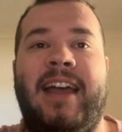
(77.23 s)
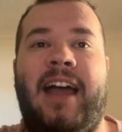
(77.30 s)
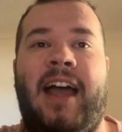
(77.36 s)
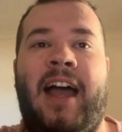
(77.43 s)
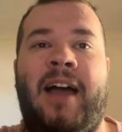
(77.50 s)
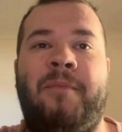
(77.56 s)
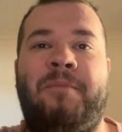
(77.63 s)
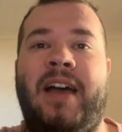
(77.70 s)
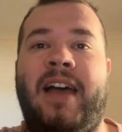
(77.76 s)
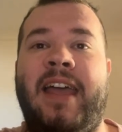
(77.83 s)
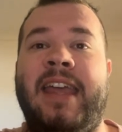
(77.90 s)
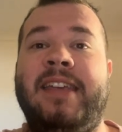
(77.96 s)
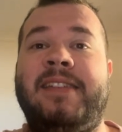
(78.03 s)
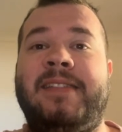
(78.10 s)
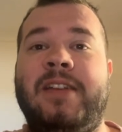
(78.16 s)
But
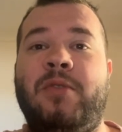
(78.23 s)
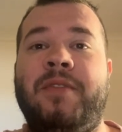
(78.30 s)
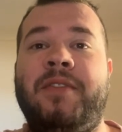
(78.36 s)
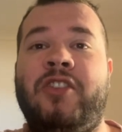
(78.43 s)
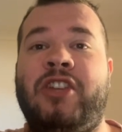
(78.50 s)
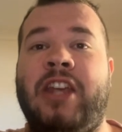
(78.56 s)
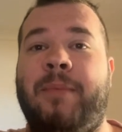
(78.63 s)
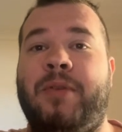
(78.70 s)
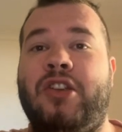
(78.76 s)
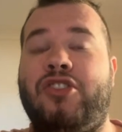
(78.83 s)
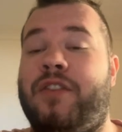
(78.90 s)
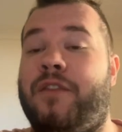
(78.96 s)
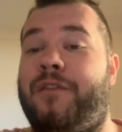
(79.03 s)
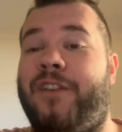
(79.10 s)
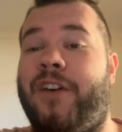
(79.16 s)
he's still in the
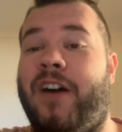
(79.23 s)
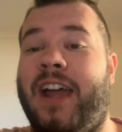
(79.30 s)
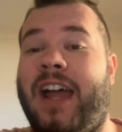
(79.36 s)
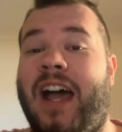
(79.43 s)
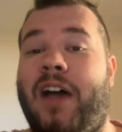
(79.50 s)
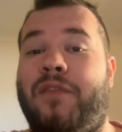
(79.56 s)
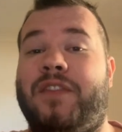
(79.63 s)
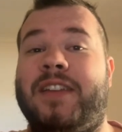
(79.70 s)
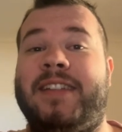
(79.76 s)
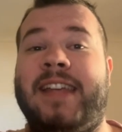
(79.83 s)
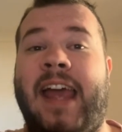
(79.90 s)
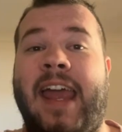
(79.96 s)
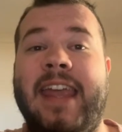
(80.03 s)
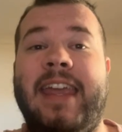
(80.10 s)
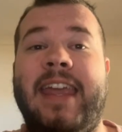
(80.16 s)
championship fight after
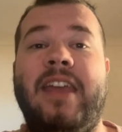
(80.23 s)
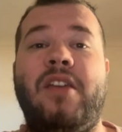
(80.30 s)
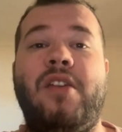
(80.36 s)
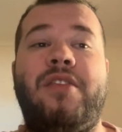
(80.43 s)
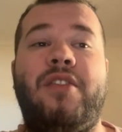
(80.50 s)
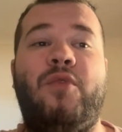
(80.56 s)
taking